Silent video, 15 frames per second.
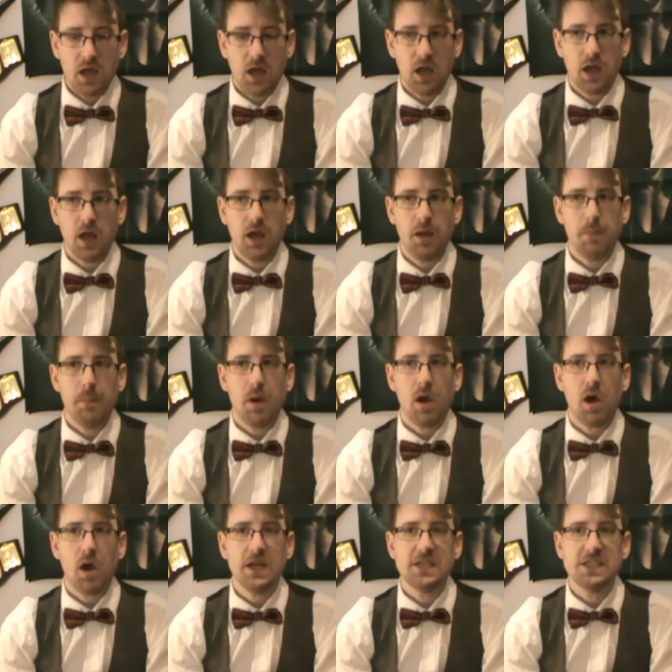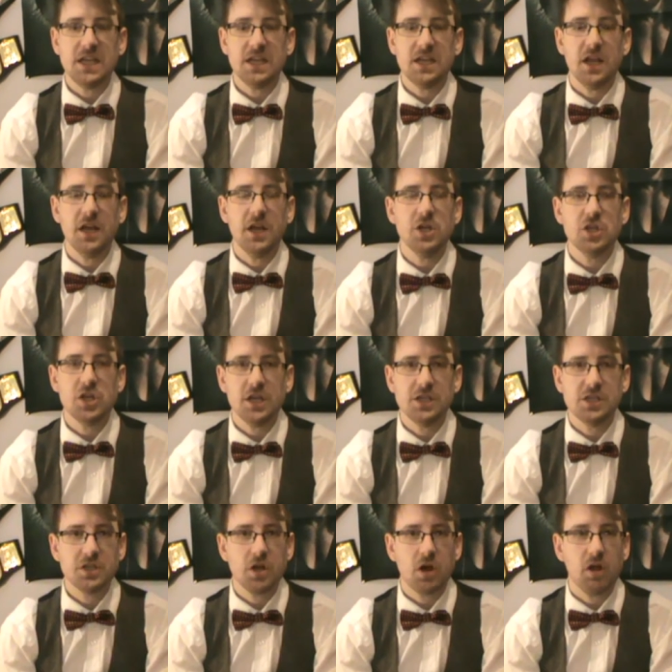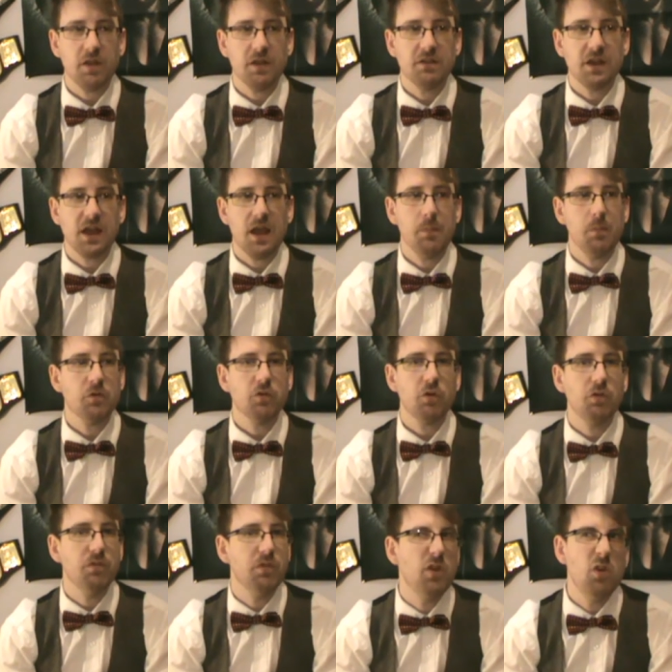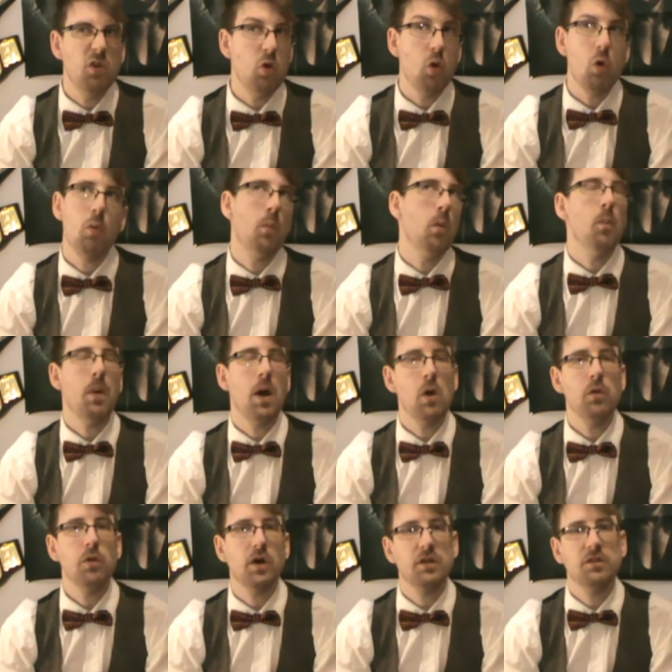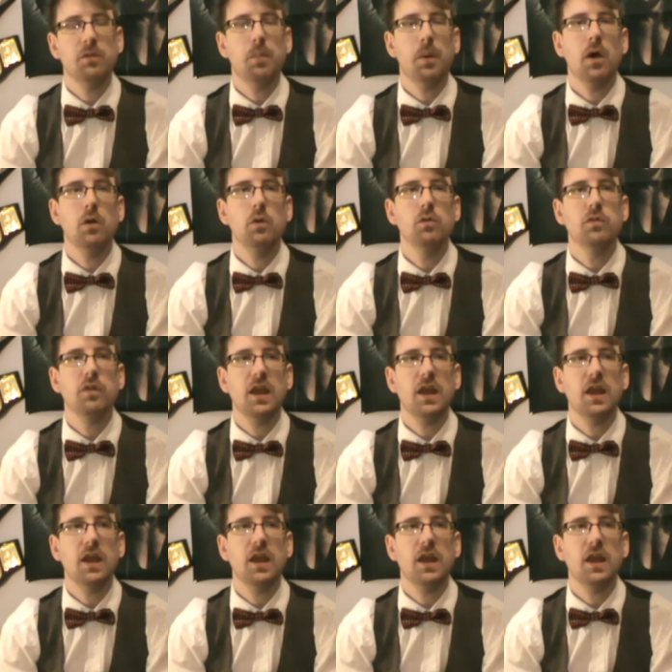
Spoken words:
I did initially start this game on sort of the normal mode, I suppose.